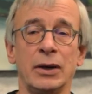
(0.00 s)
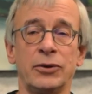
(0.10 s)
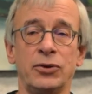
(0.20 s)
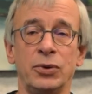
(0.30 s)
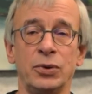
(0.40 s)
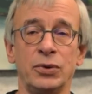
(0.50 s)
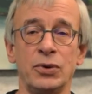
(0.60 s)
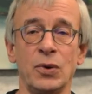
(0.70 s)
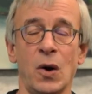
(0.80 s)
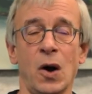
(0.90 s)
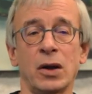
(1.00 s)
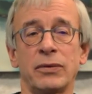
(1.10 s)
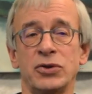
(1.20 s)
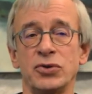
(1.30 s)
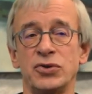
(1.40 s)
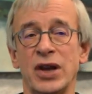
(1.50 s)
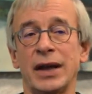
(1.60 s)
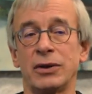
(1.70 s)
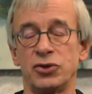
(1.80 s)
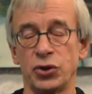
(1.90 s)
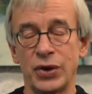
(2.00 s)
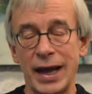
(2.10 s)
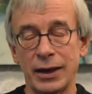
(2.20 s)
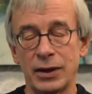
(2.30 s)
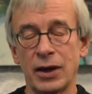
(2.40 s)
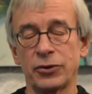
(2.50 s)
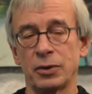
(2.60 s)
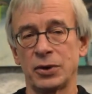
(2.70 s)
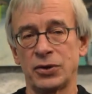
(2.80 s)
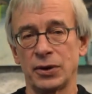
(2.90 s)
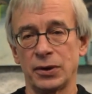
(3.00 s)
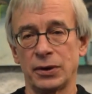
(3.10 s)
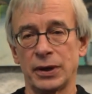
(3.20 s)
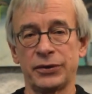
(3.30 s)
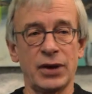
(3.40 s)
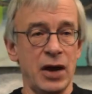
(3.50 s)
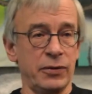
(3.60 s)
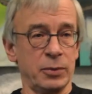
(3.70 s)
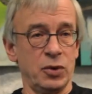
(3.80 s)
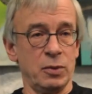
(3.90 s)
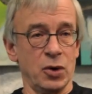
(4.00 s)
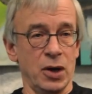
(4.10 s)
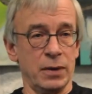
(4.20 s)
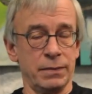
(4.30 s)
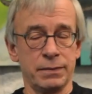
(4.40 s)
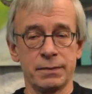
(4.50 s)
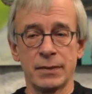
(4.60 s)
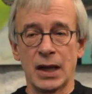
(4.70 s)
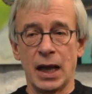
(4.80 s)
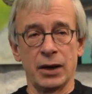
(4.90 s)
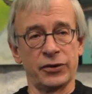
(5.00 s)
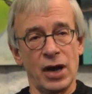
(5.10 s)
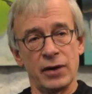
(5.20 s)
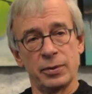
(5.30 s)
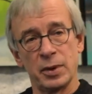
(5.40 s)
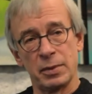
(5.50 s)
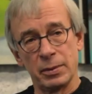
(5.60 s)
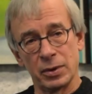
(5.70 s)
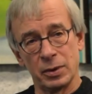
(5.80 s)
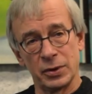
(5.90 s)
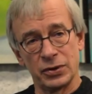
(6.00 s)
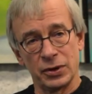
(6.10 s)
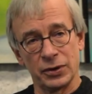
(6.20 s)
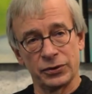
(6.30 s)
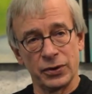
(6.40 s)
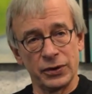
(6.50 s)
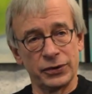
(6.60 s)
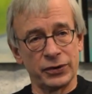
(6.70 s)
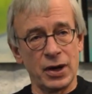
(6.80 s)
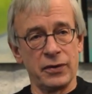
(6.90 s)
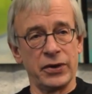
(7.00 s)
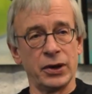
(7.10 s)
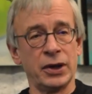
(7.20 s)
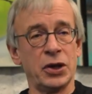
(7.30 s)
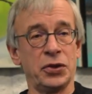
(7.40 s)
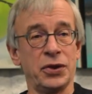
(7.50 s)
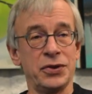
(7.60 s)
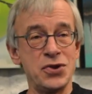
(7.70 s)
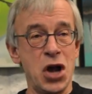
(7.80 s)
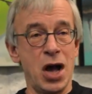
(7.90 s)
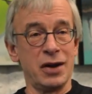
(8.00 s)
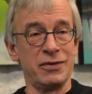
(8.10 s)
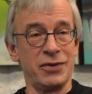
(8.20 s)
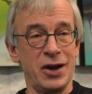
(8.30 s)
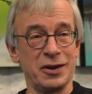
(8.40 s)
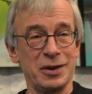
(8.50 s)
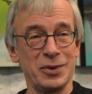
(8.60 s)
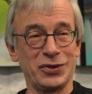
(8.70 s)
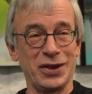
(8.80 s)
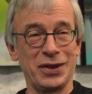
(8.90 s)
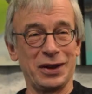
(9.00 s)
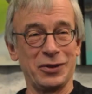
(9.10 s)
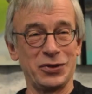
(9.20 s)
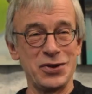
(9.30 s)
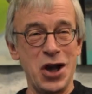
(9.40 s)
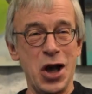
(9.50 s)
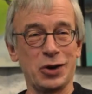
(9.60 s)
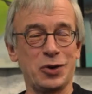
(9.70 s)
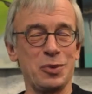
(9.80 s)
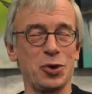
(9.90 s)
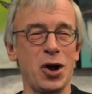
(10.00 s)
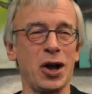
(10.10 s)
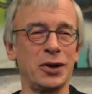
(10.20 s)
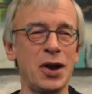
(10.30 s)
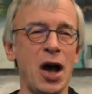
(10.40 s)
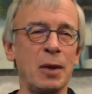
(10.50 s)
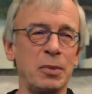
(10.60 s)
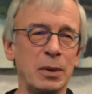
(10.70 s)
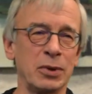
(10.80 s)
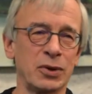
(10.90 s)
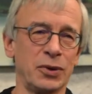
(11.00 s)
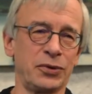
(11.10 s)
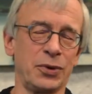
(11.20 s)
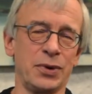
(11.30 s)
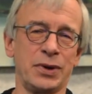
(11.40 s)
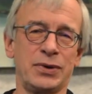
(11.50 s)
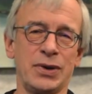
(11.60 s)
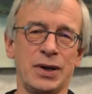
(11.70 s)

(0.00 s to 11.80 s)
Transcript: to do all of the Judean desert material aside from Qumran and aside from the biblical material. So this is kind of the non-volume, as I think of it. It's non-Qumran, non-biblical. So it